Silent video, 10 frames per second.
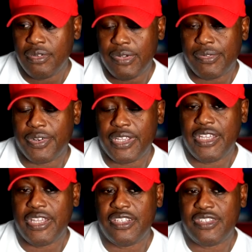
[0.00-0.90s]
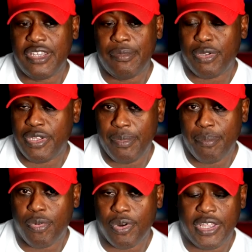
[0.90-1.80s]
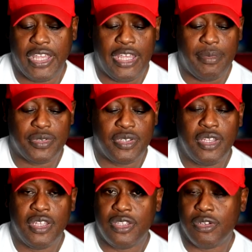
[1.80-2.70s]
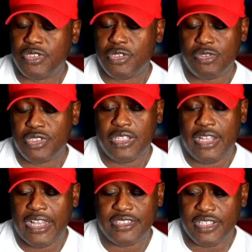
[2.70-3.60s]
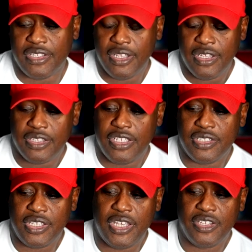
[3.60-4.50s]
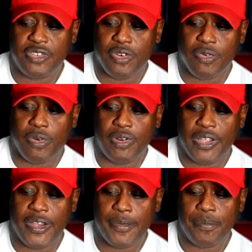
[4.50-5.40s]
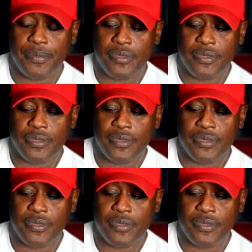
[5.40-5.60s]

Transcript: with their kids and playing board games, no socializing. These kids are growing up.